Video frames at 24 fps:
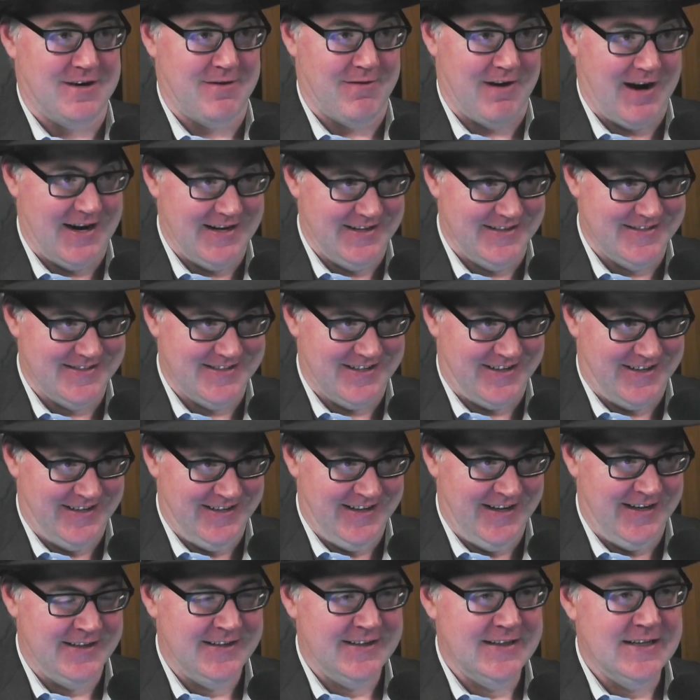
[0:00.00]
great
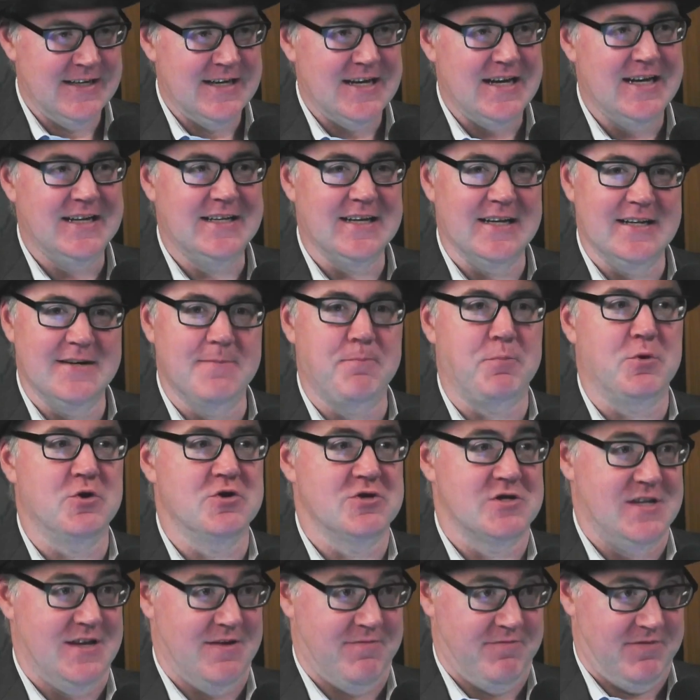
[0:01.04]
designer, yeah. he tended to
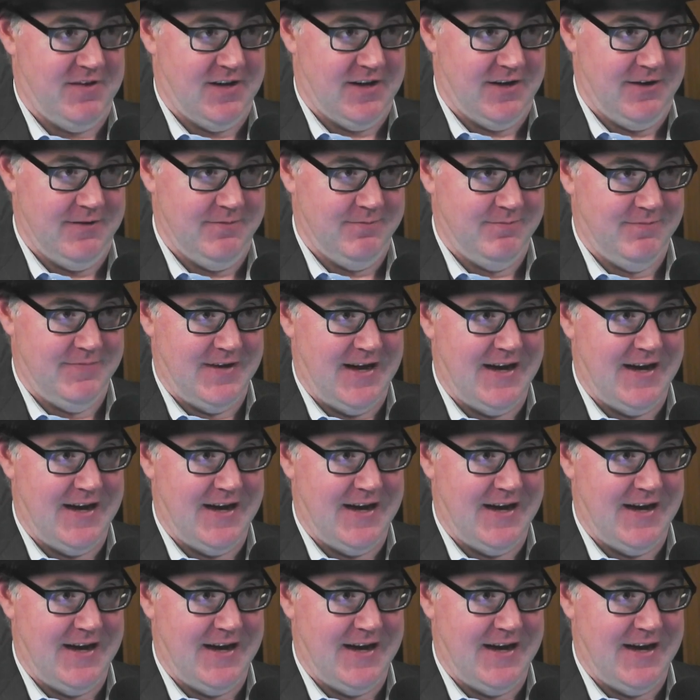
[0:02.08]
push the envelope